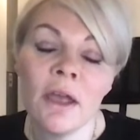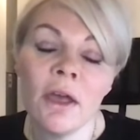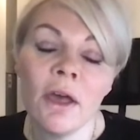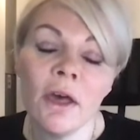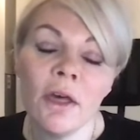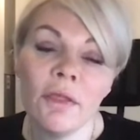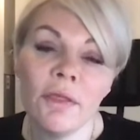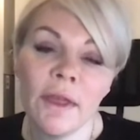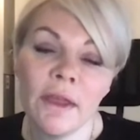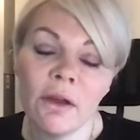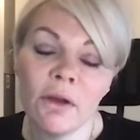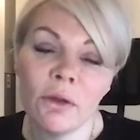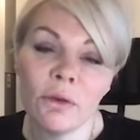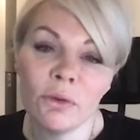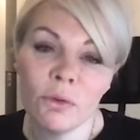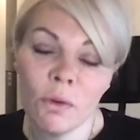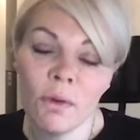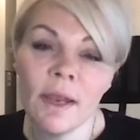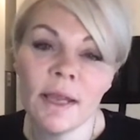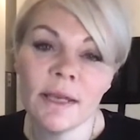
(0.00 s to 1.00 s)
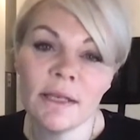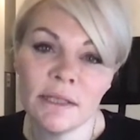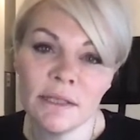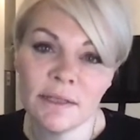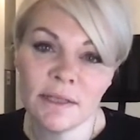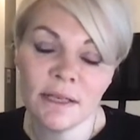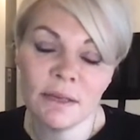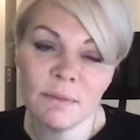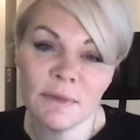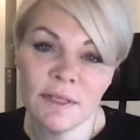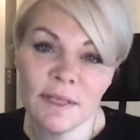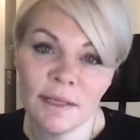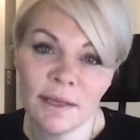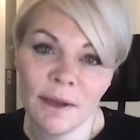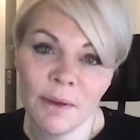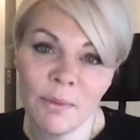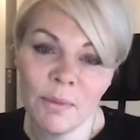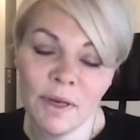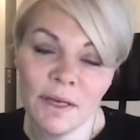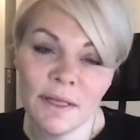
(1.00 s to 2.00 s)
They are not lending to limited
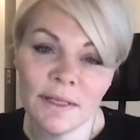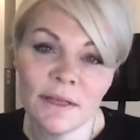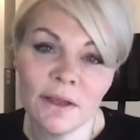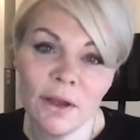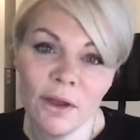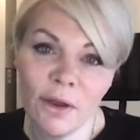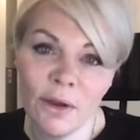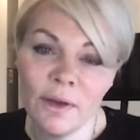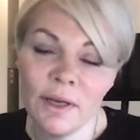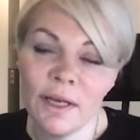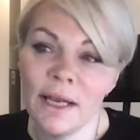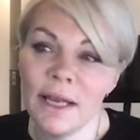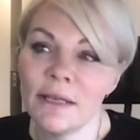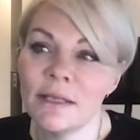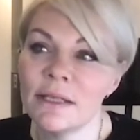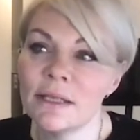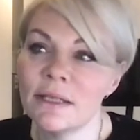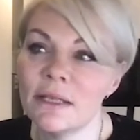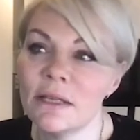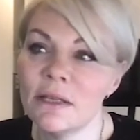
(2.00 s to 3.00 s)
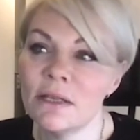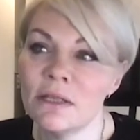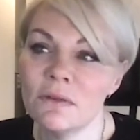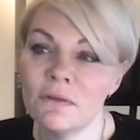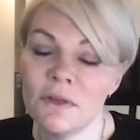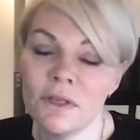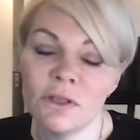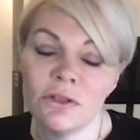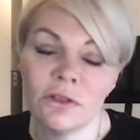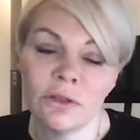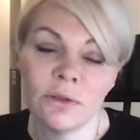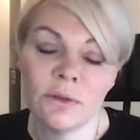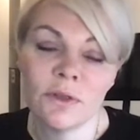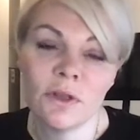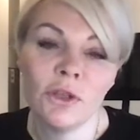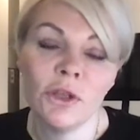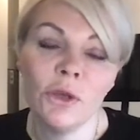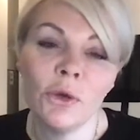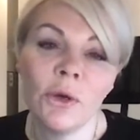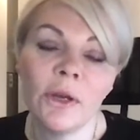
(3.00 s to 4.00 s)
companies, they're only lending to individuals.
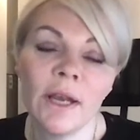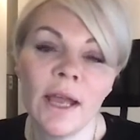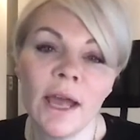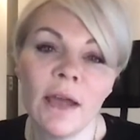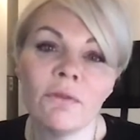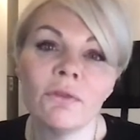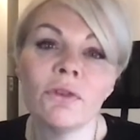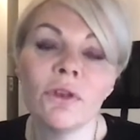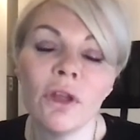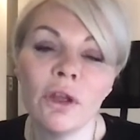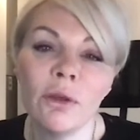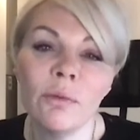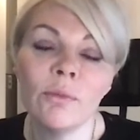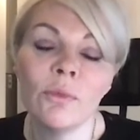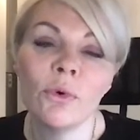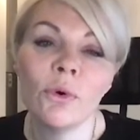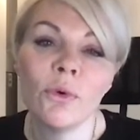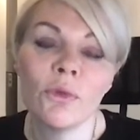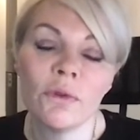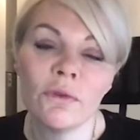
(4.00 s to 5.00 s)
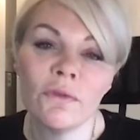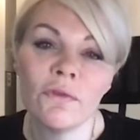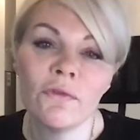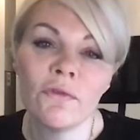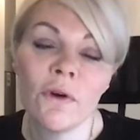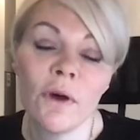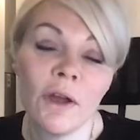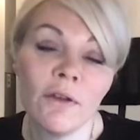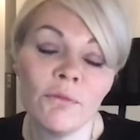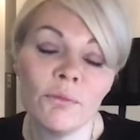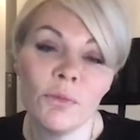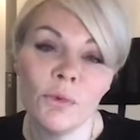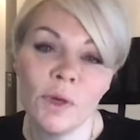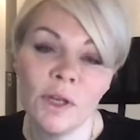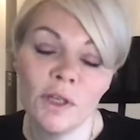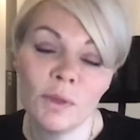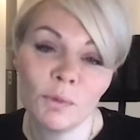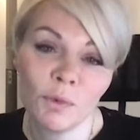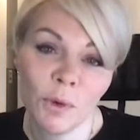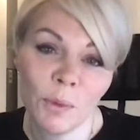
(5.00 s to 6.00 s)
You can have no more than 5
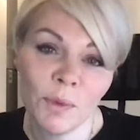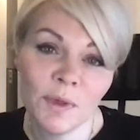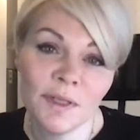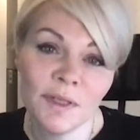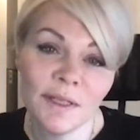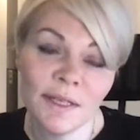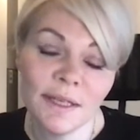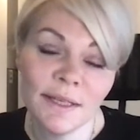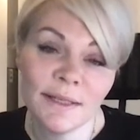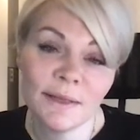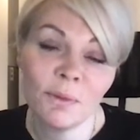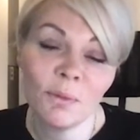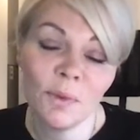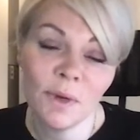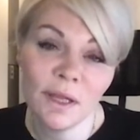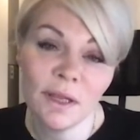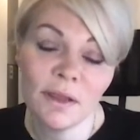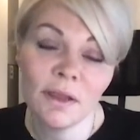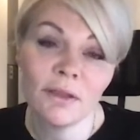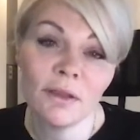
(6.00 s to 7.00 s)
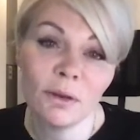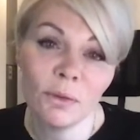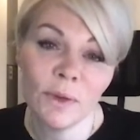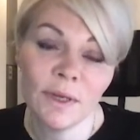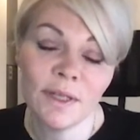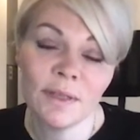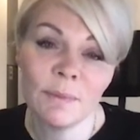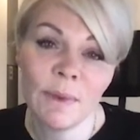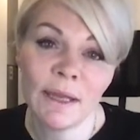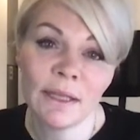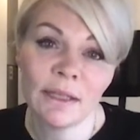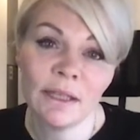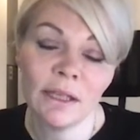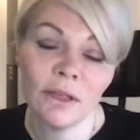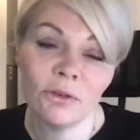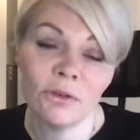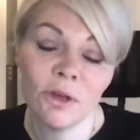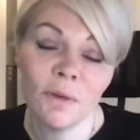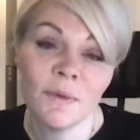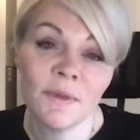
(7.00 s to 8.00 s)
mortgage properties with the Lloyds banking
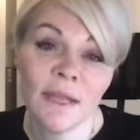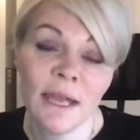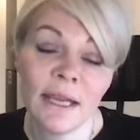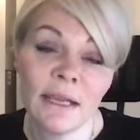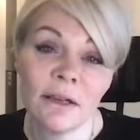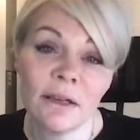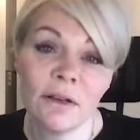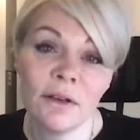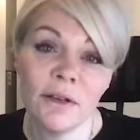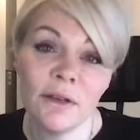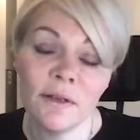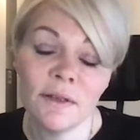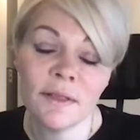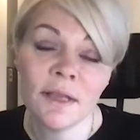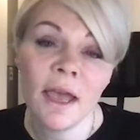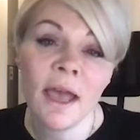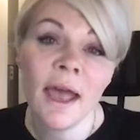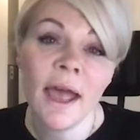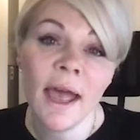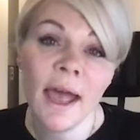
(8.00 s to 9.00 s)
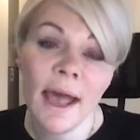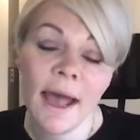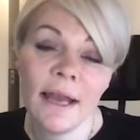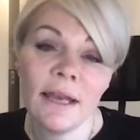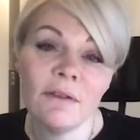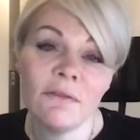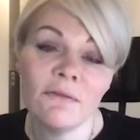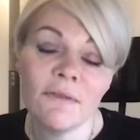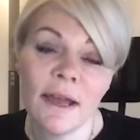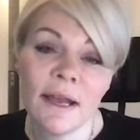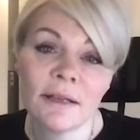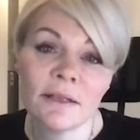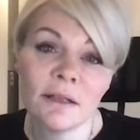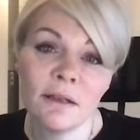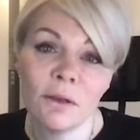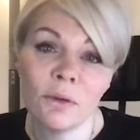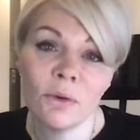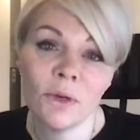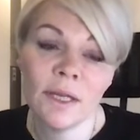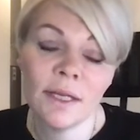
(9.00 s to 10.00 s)
groups. That includes Halifax,
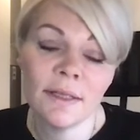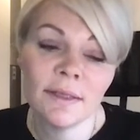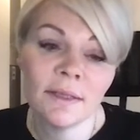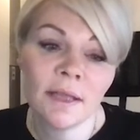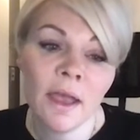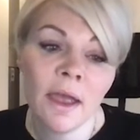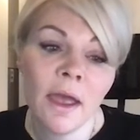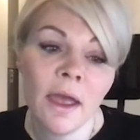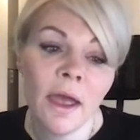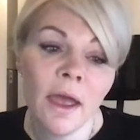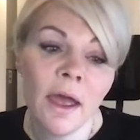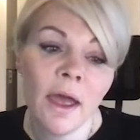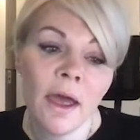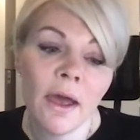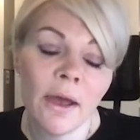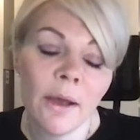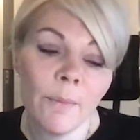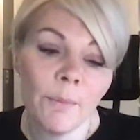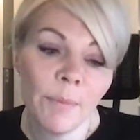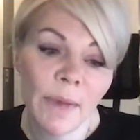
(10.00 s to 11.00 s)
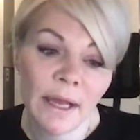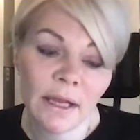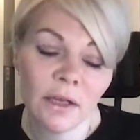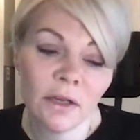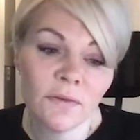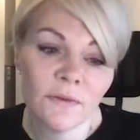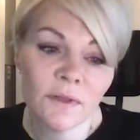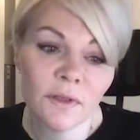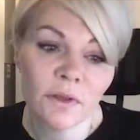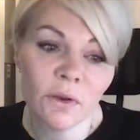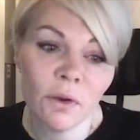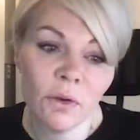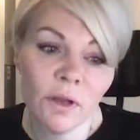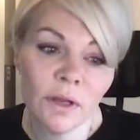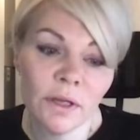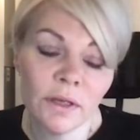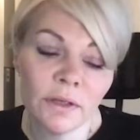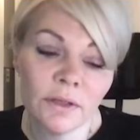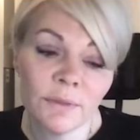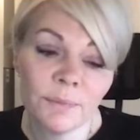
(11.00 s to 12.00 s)
Lloyds, Bank of
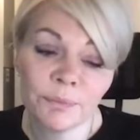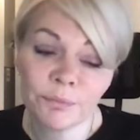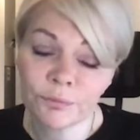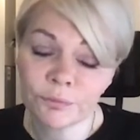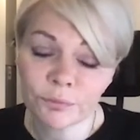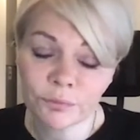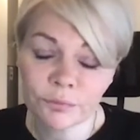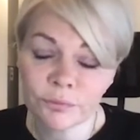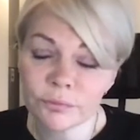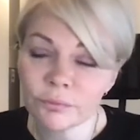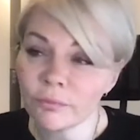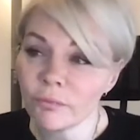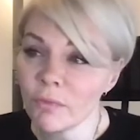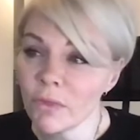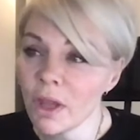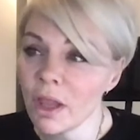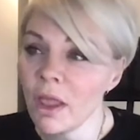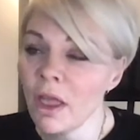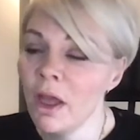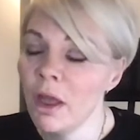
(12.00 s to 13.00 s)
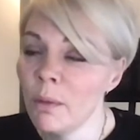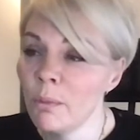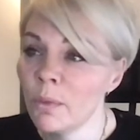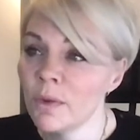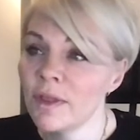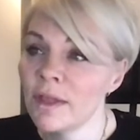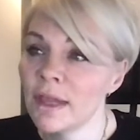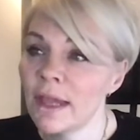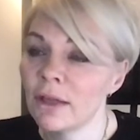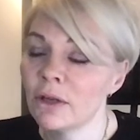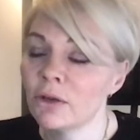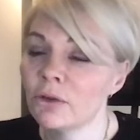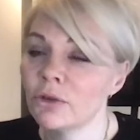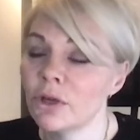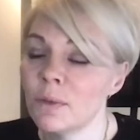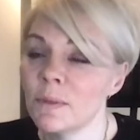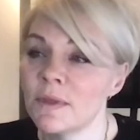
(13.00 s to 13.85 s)
Scotland, within that group.